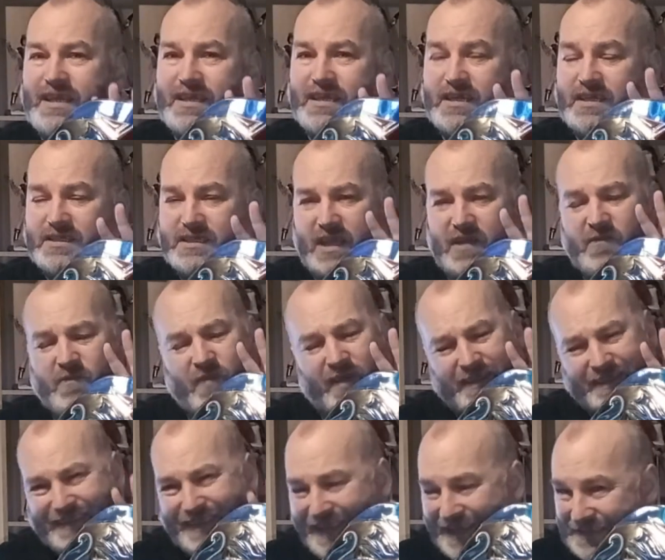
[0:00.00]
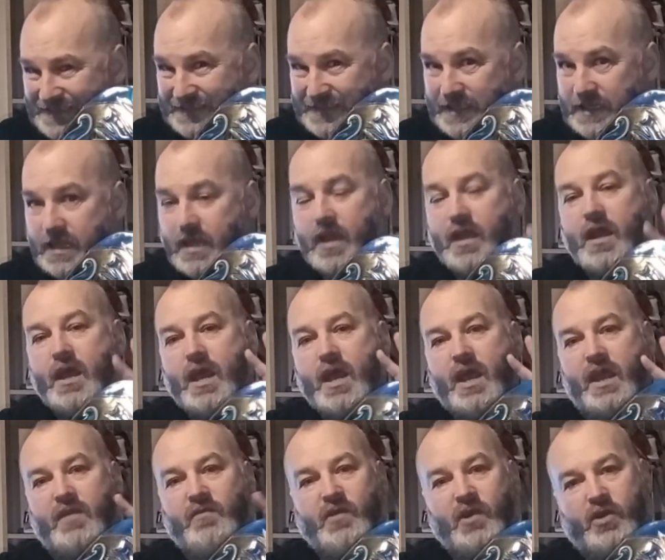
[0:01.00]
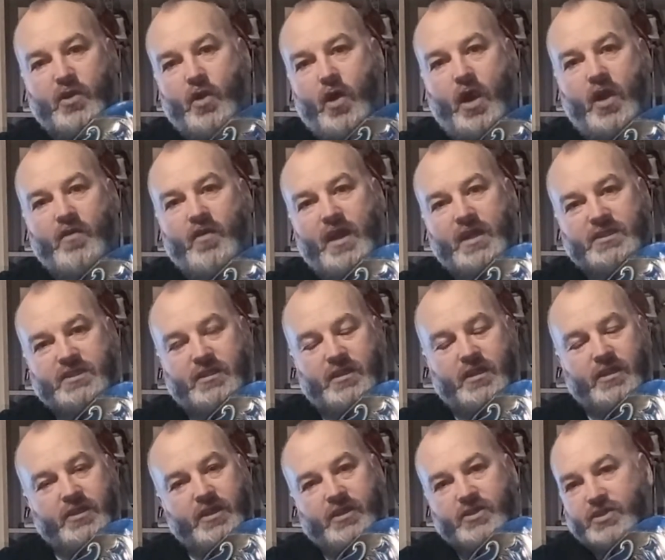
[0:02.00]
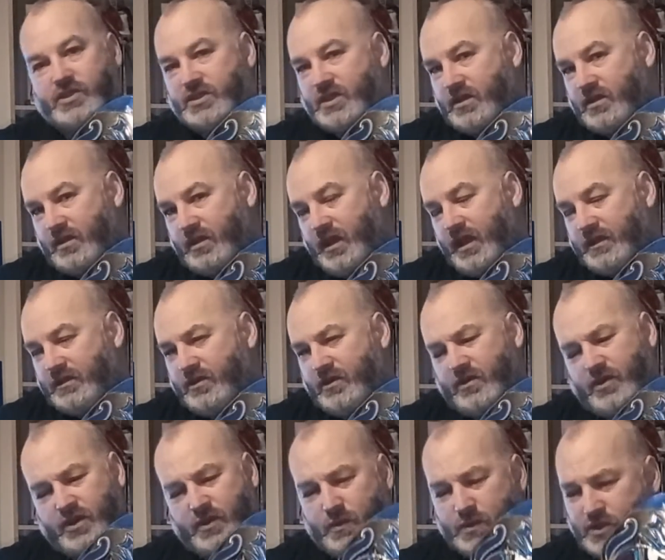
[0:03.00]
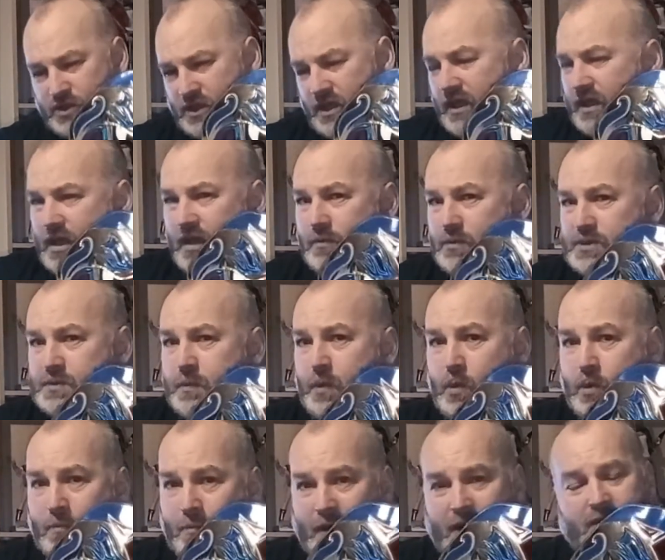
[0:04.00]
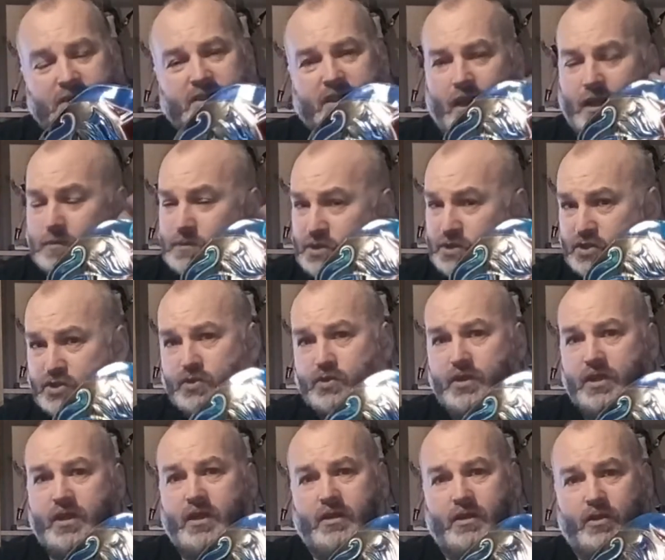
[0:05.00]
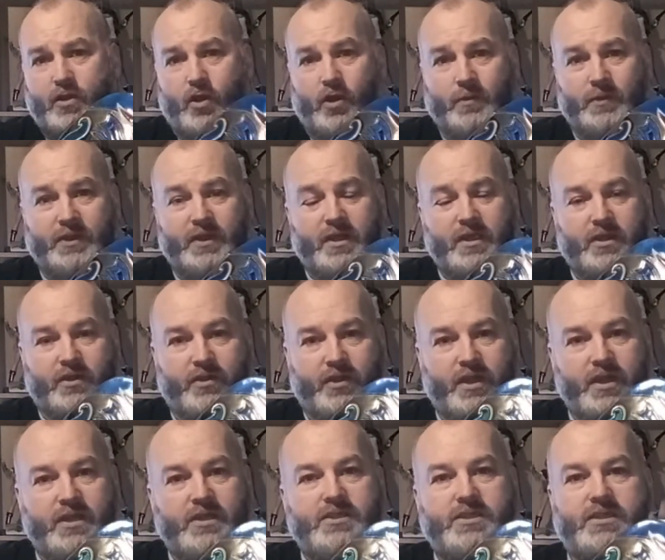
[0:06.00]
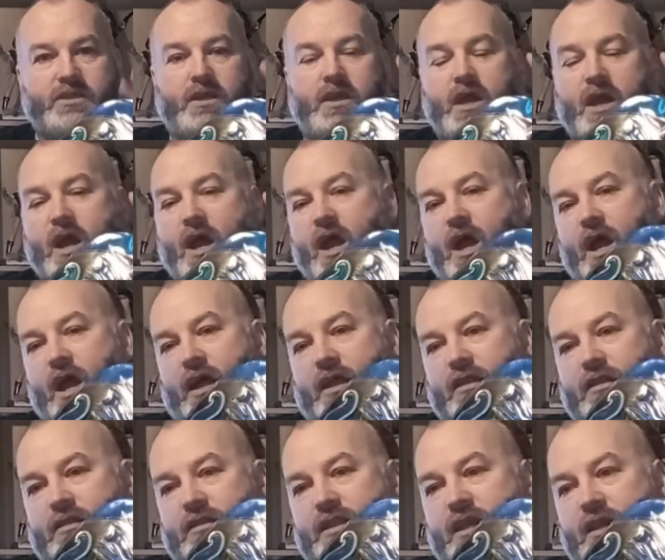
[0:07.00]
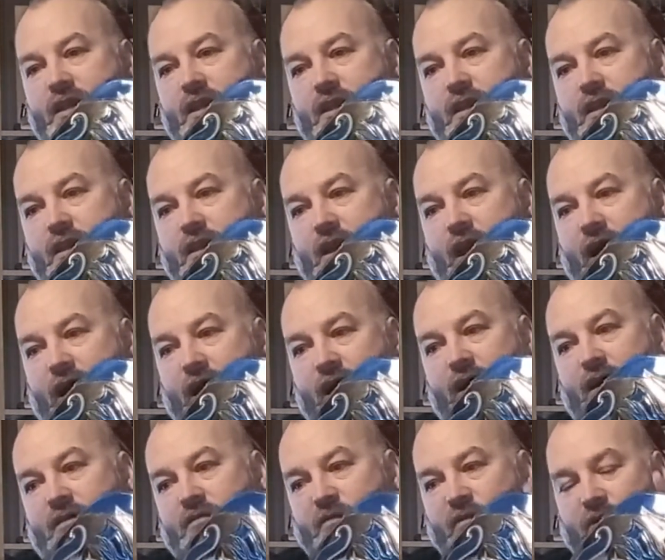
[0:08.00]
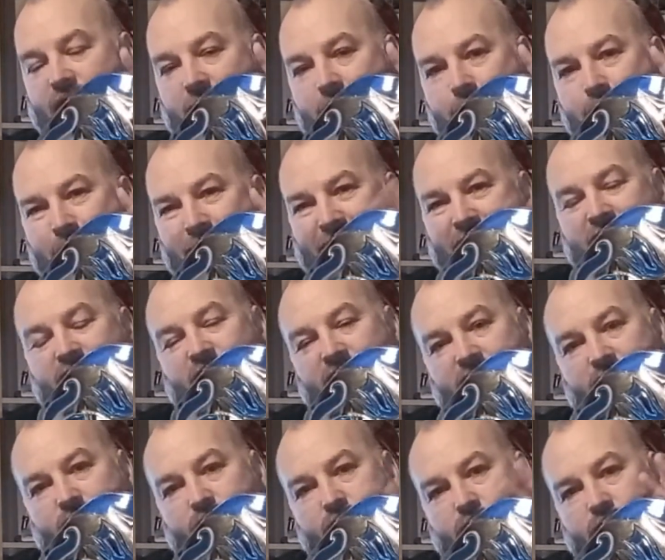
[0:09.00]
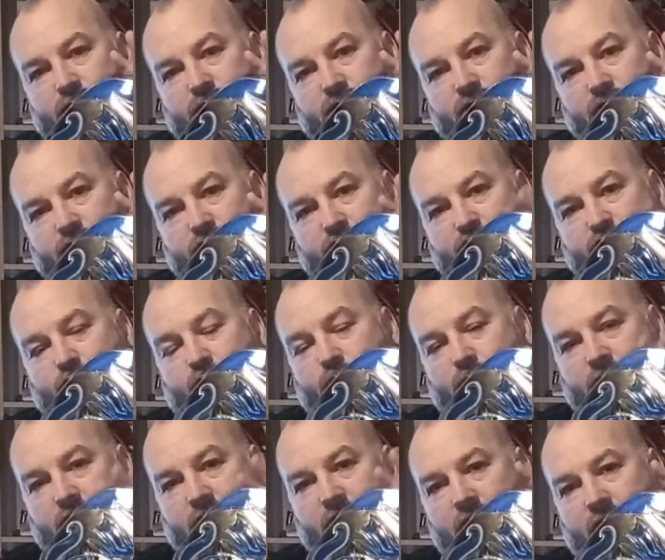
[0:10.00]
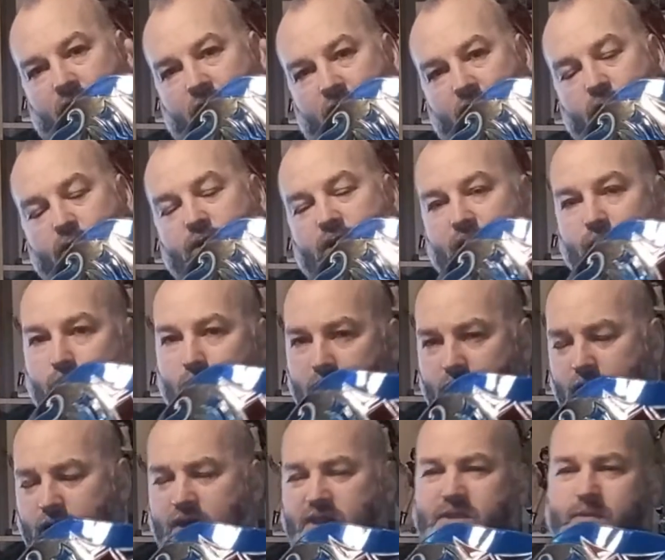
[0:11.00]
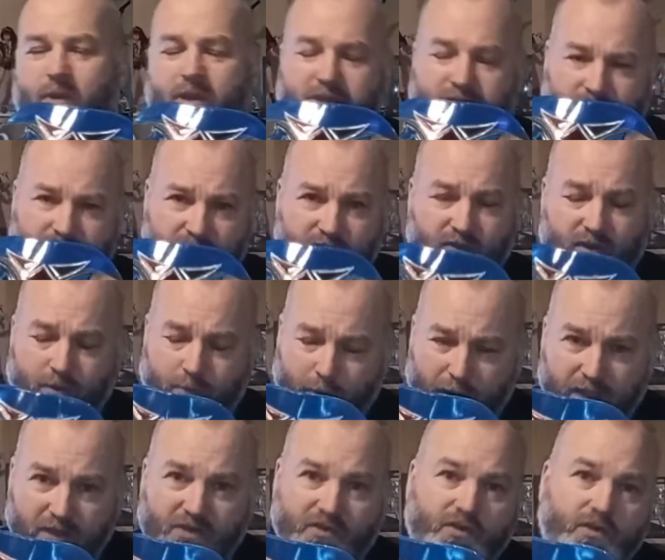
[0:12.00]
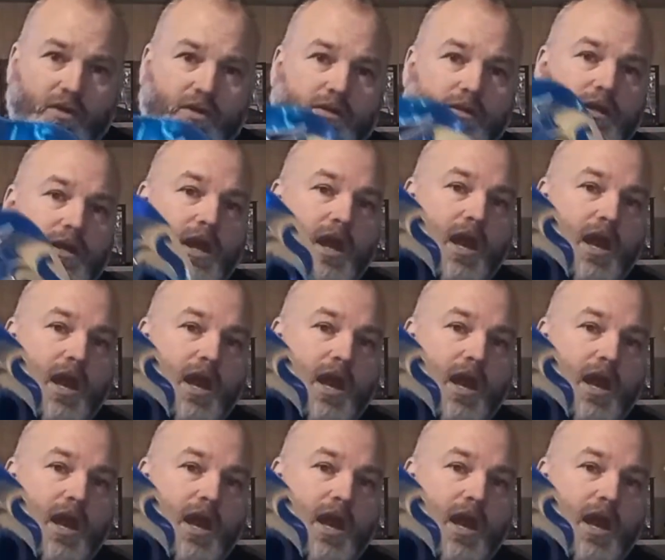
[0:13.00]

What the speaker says: is fantastic. If you're not a wrestler and you're just a collector or you would just like a bespoke mask, I'm sure they can accommodate your needs. They have many videos showing how they work, especially if you're a Patreon.